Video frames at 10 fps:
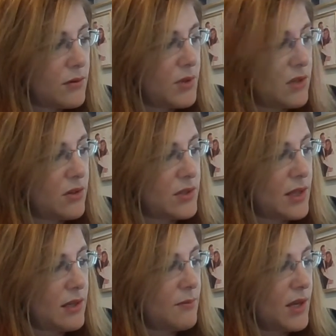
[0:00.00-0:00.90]
Because
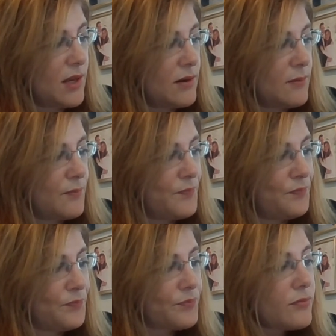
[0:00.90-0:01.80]
think about it.
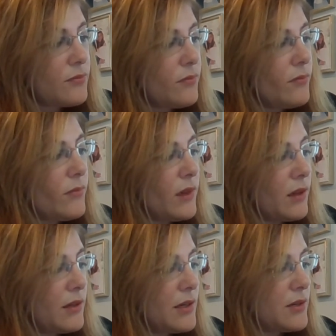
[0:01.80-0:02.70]

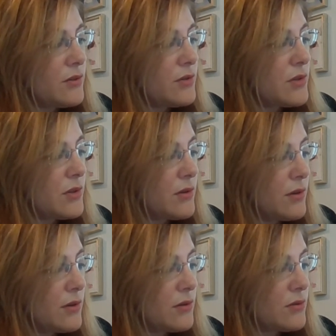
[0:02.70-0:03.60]
Here's
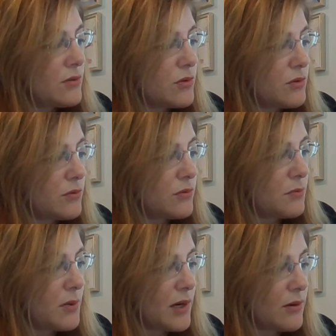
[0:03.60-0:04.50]

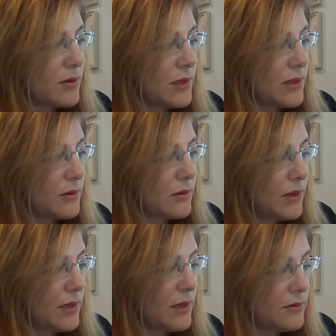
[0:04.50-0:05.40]
two parallel
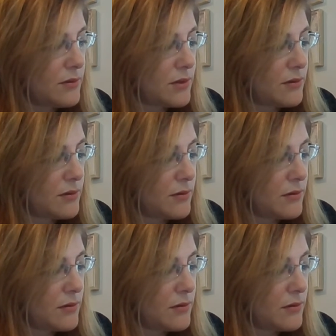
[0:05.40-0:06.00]
lines.